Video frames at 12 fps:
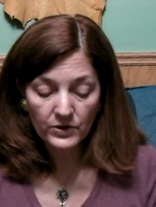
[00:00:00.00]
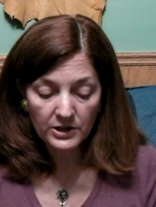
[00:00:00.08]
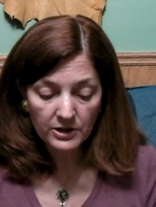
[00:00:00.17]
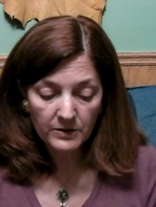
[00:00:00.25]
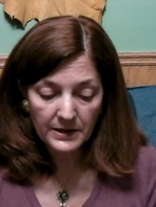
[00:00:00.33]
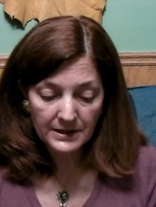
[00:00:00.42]

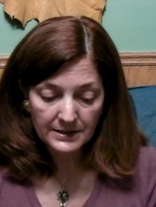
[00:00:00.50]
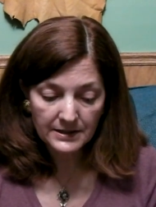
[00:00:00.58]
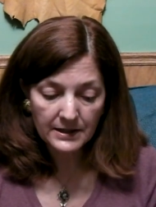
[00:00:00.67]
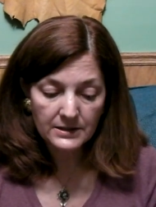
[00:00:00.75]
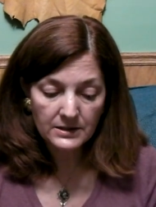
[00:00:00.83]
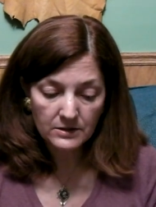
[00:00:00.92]
video he
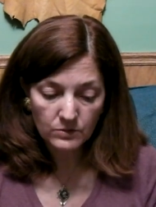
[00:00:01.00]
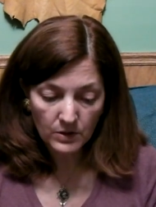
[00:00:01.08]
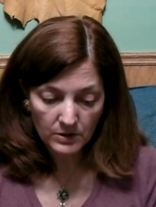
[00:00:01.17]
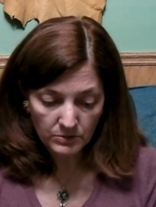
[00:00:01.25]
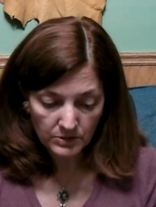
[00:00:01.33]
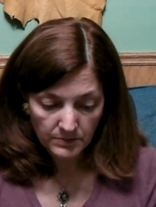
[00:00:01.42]
says,
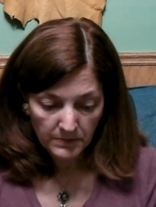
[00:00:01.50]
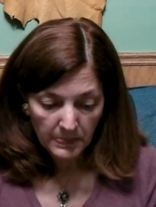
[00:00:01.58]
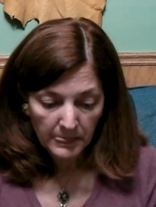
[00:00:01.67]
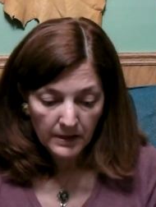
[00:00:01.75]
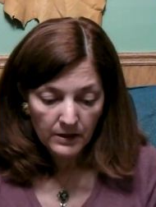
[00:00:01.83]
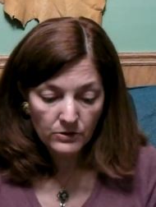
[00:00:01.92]
quote,
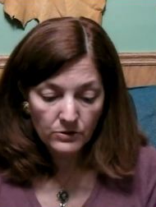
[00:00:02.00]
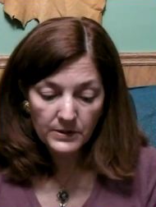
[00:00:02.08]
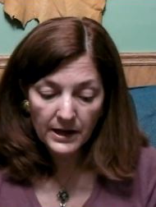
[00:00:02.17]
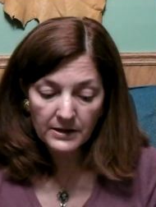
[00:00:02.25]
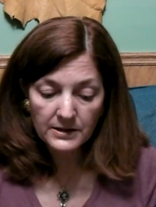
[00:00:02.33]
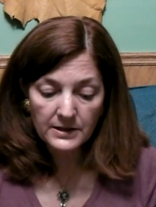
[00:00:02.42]

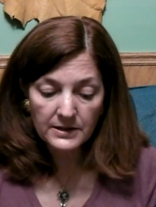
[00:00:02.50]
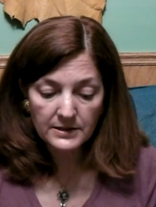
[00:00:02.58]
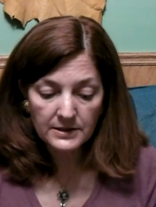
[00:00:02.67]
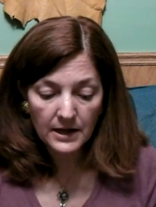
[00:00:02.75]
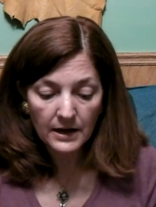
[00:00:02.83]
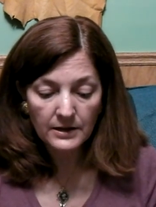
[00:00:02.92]
"Uganda
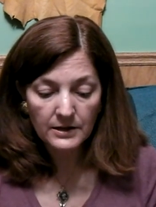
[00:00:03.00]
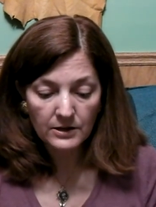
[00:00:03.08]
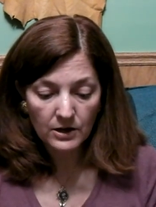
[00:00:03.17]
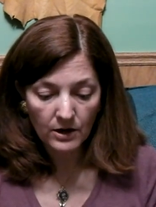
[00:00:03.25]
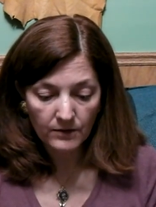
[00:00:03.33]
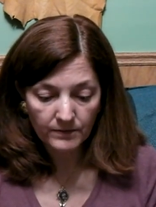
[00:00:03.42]
is not
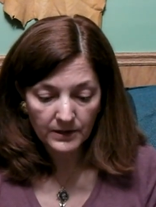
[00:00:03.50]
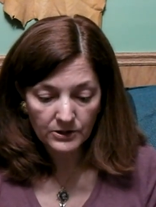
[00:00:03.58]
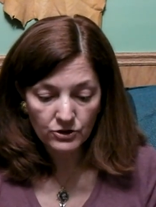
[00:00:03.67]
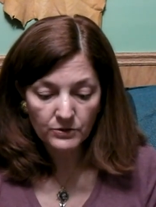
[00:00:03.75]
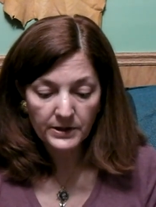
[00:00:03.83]
in conflict.